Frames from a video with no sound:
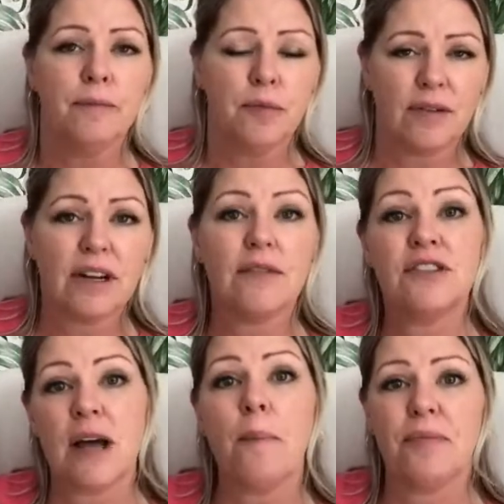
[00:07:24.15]
we have to have
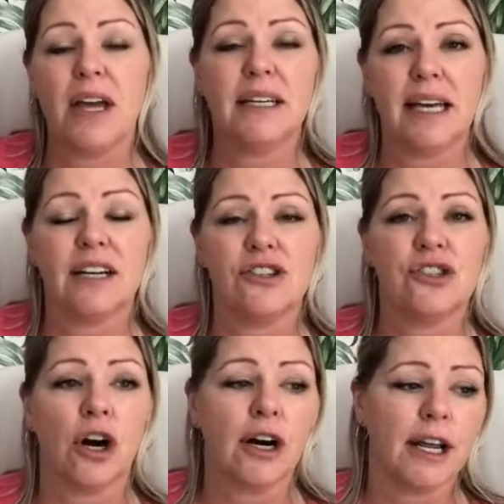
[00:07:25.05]
something to get us
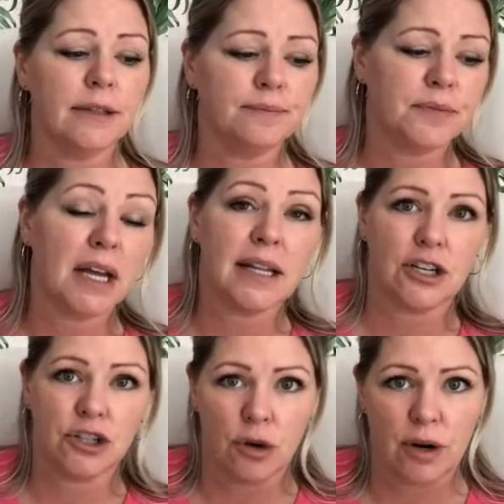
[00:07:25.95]
started,
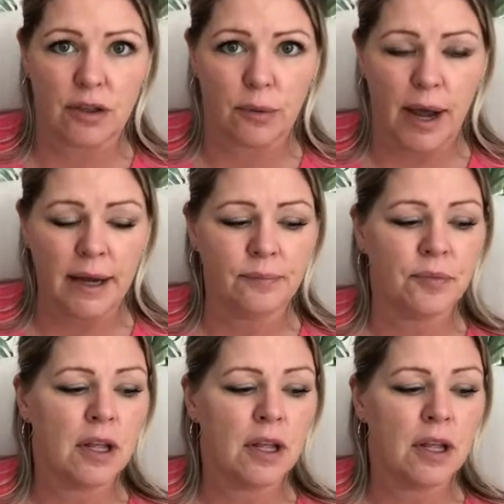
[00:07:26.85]
unless you know another way.